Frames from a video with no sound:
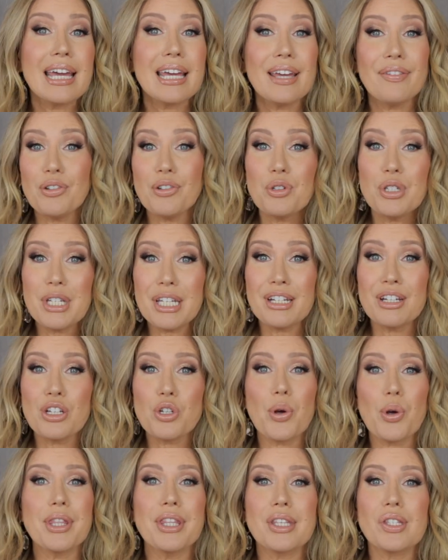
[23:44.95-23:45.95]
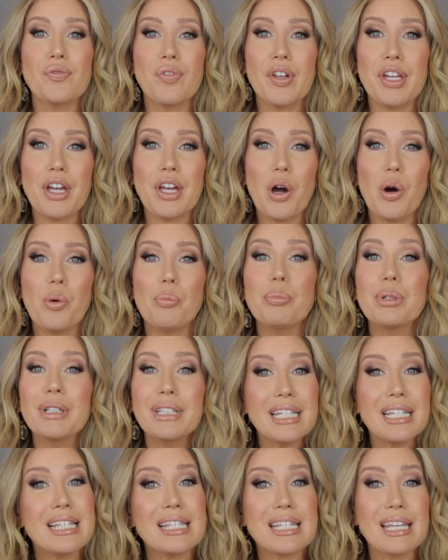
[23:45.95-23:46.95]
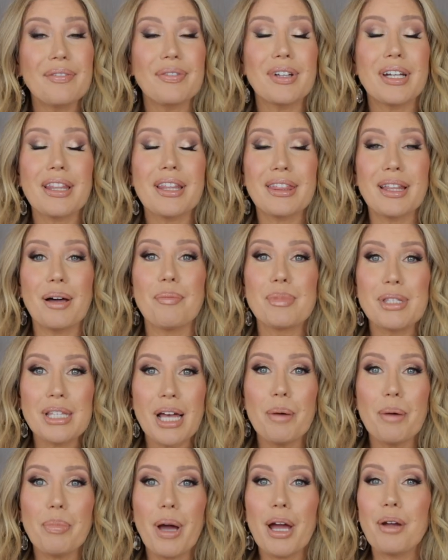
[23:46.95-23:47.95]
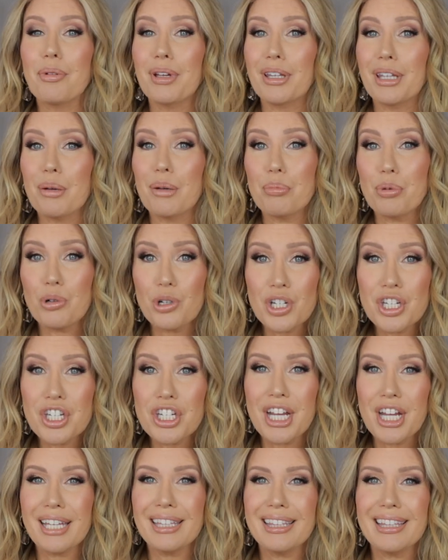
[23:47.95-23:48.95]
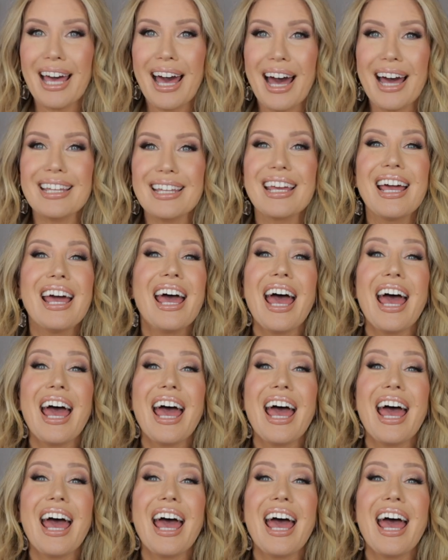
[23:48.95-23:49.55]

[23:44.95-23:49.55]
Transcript: If you did enjoy this video, please give it a thumbs up. I really appreciate that.